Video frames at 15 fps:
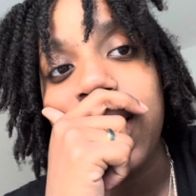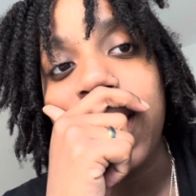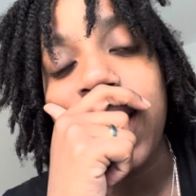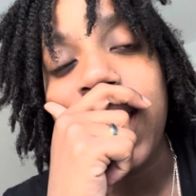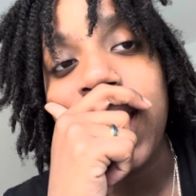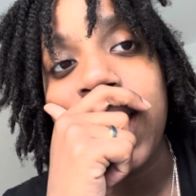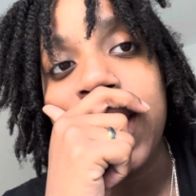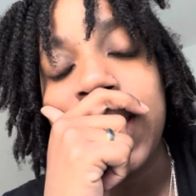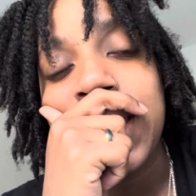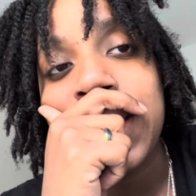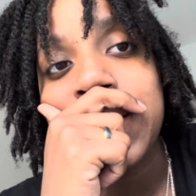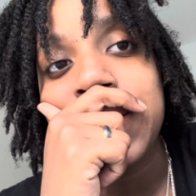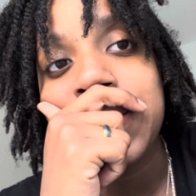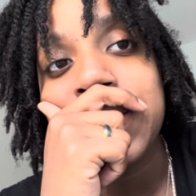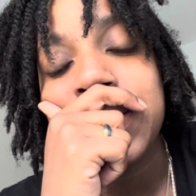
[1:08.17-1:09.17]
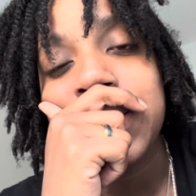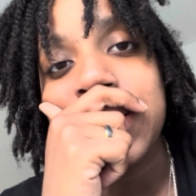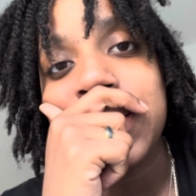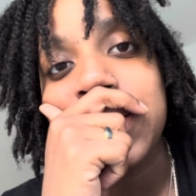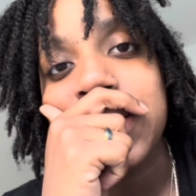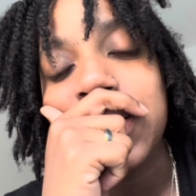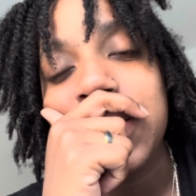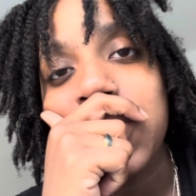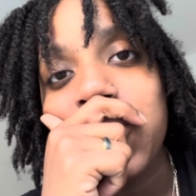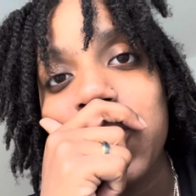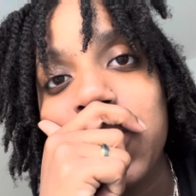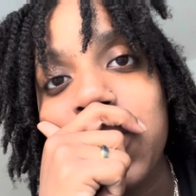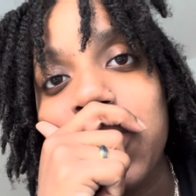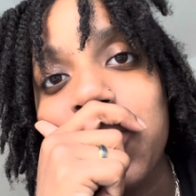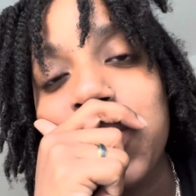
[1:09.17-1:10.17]
And
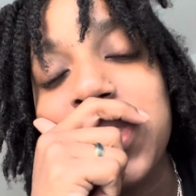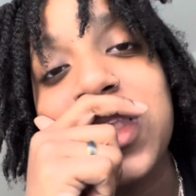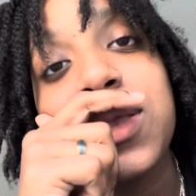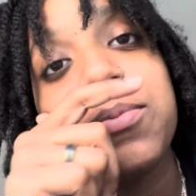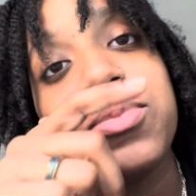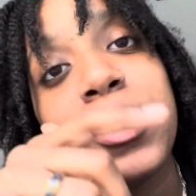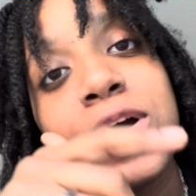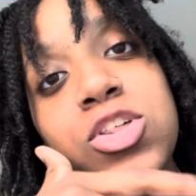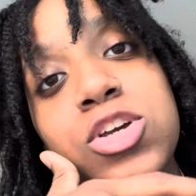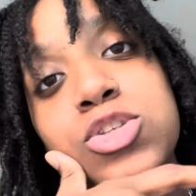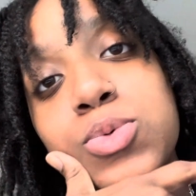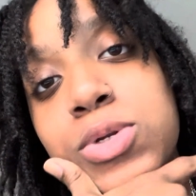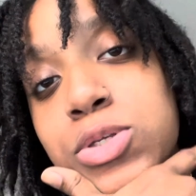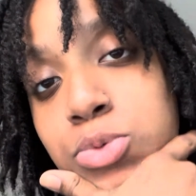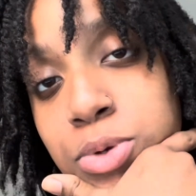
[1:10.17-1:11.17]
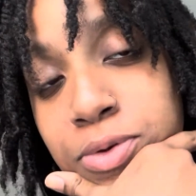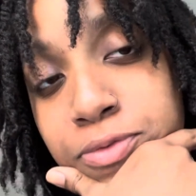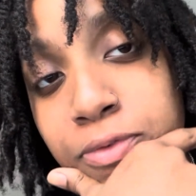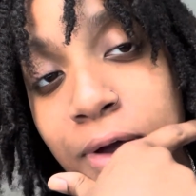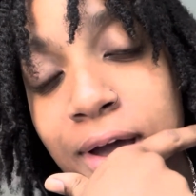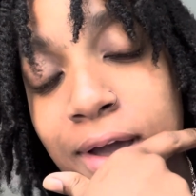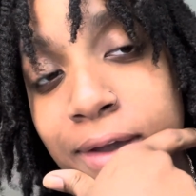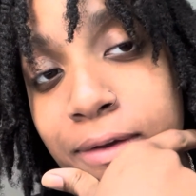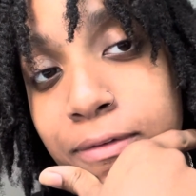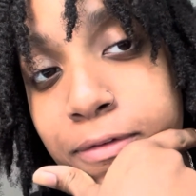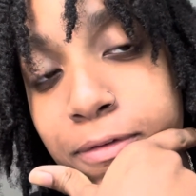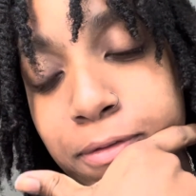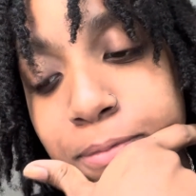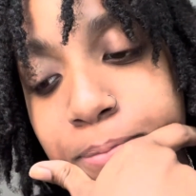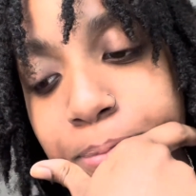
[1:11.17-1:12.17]
within Project 2025,
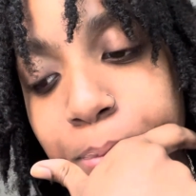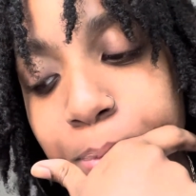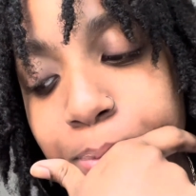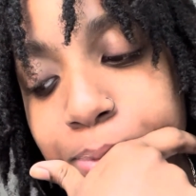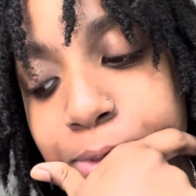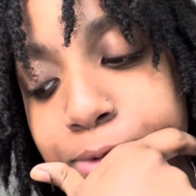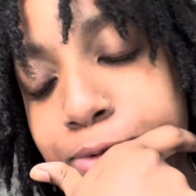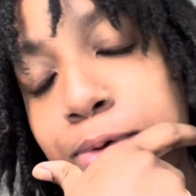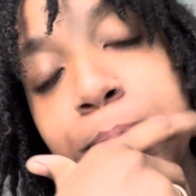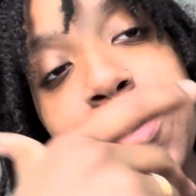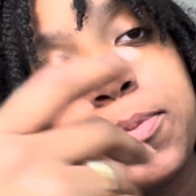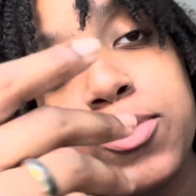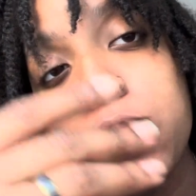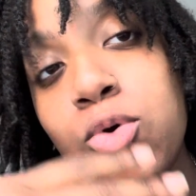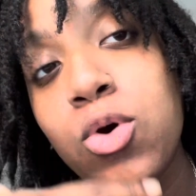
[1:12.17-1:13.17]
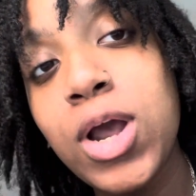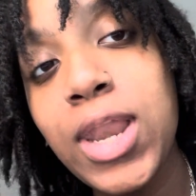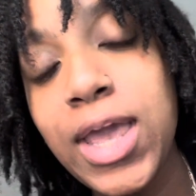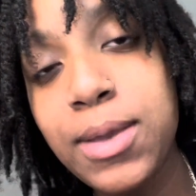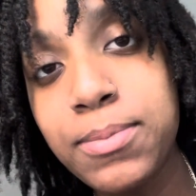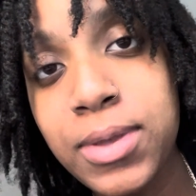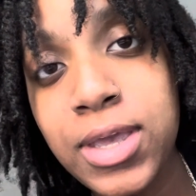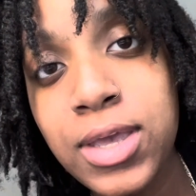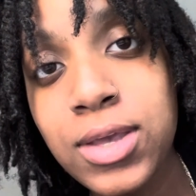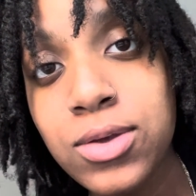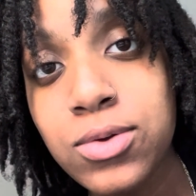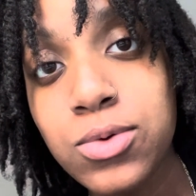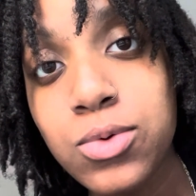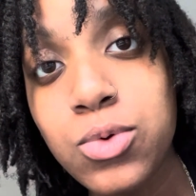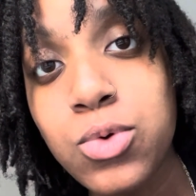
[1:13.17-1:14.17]
so people who are like me,
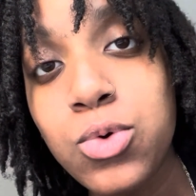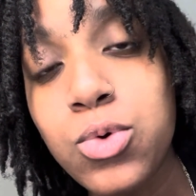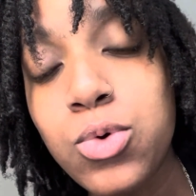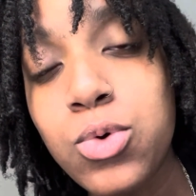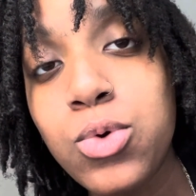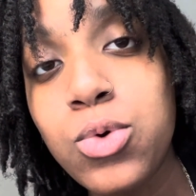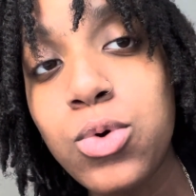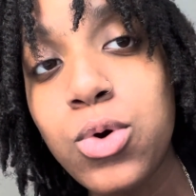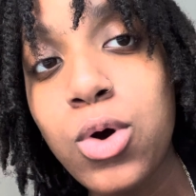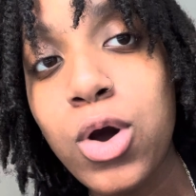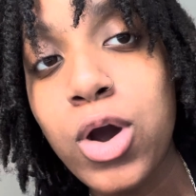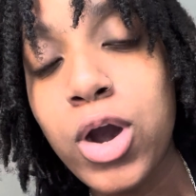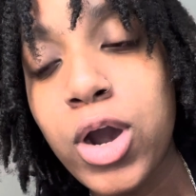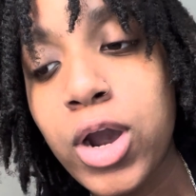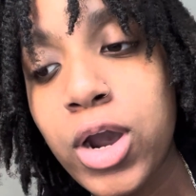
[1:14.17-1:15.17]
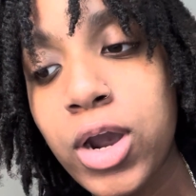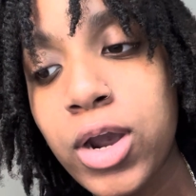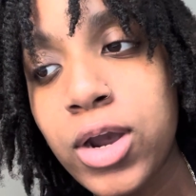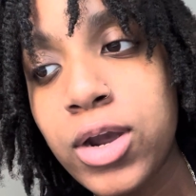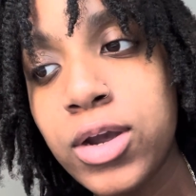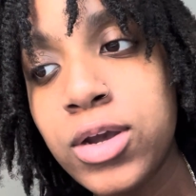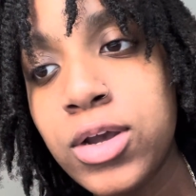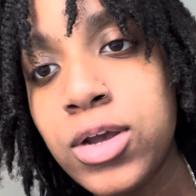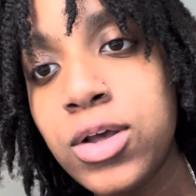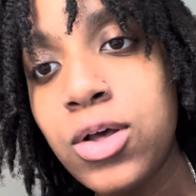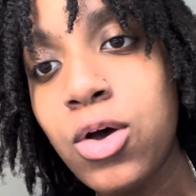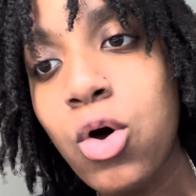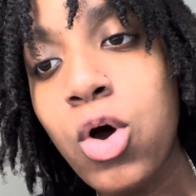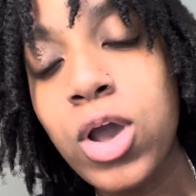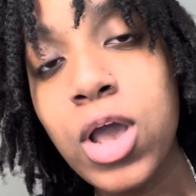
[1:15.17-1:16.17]
who are
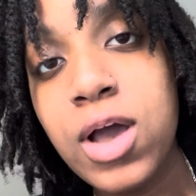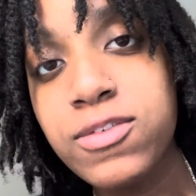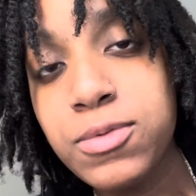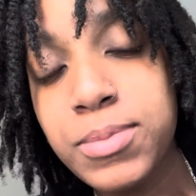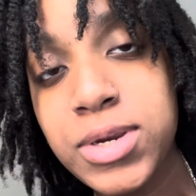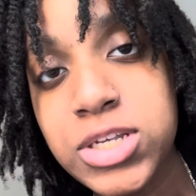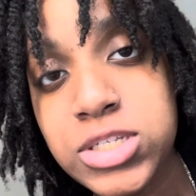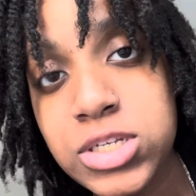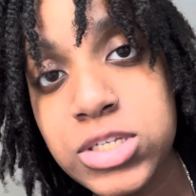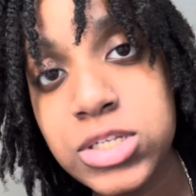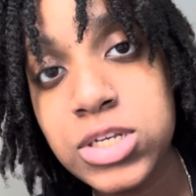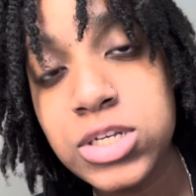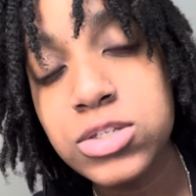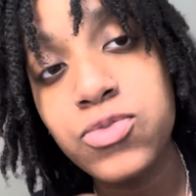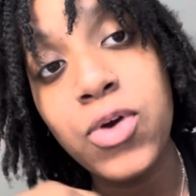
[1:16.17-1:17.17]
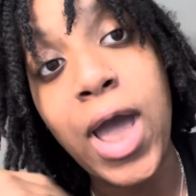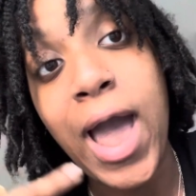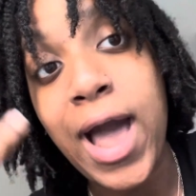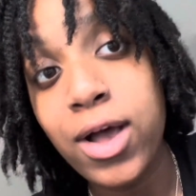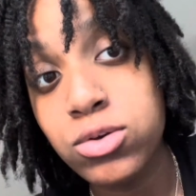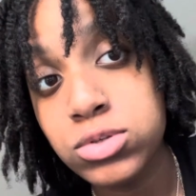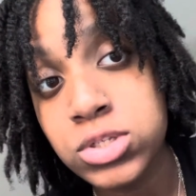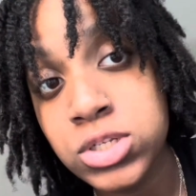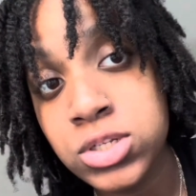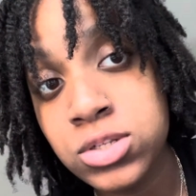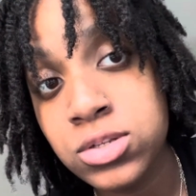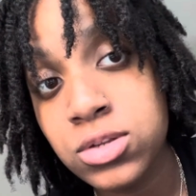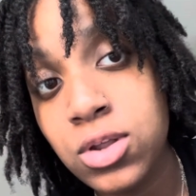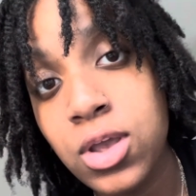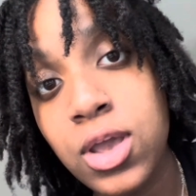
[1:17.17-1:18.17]
on government assistance for
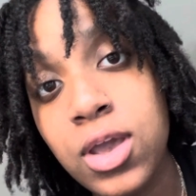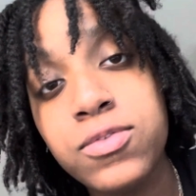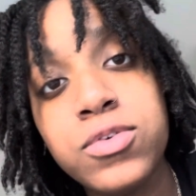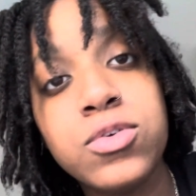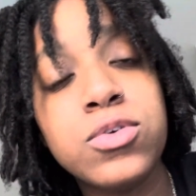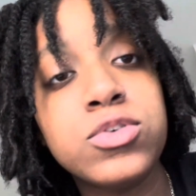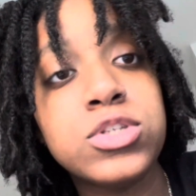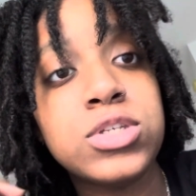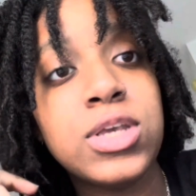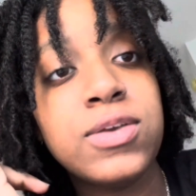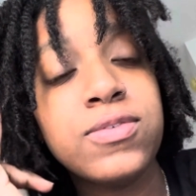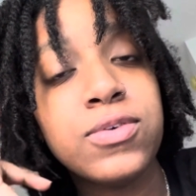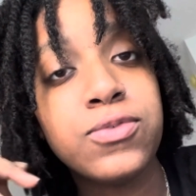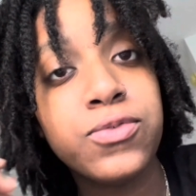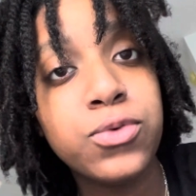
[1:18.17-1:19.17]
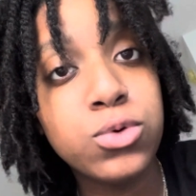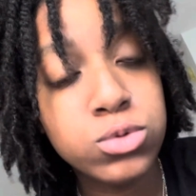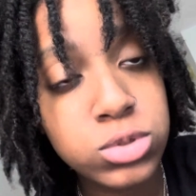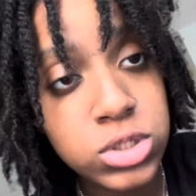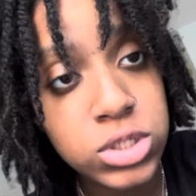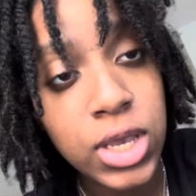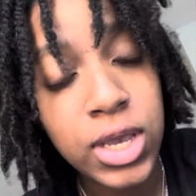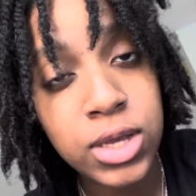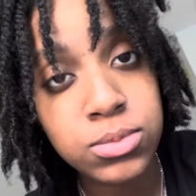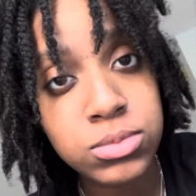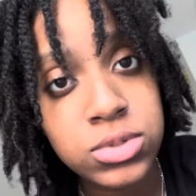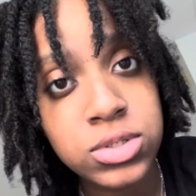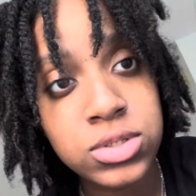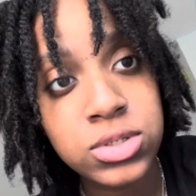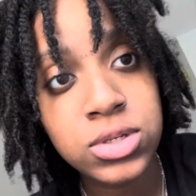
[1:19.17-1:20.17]
housing, if you're receiving food
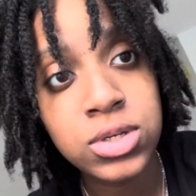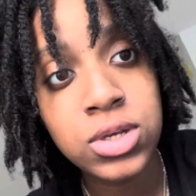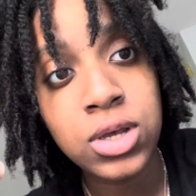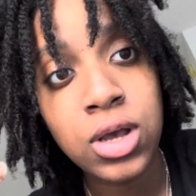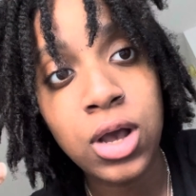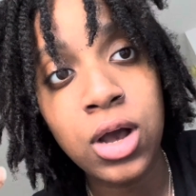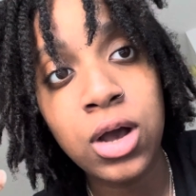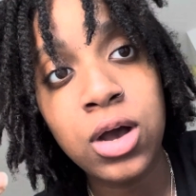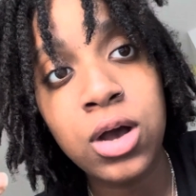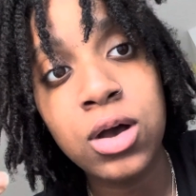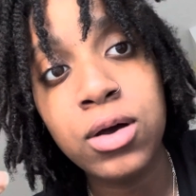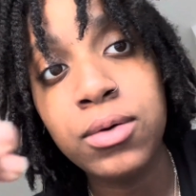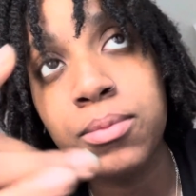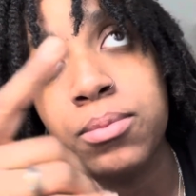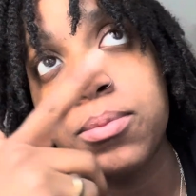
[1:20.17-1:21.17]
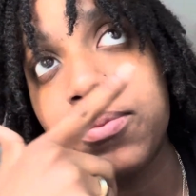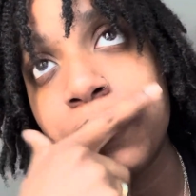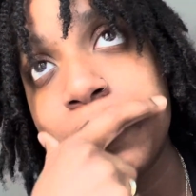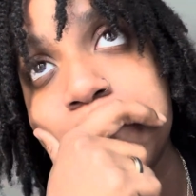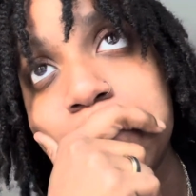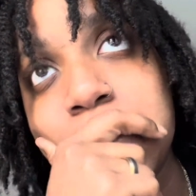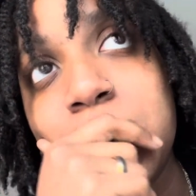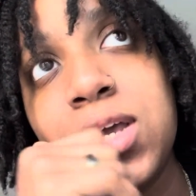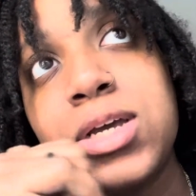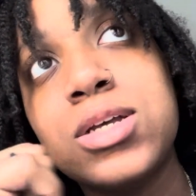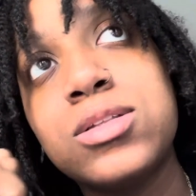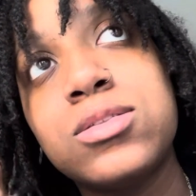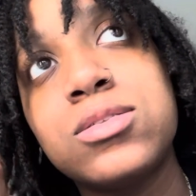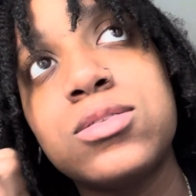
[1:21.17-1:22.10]
stamps, um, yeah,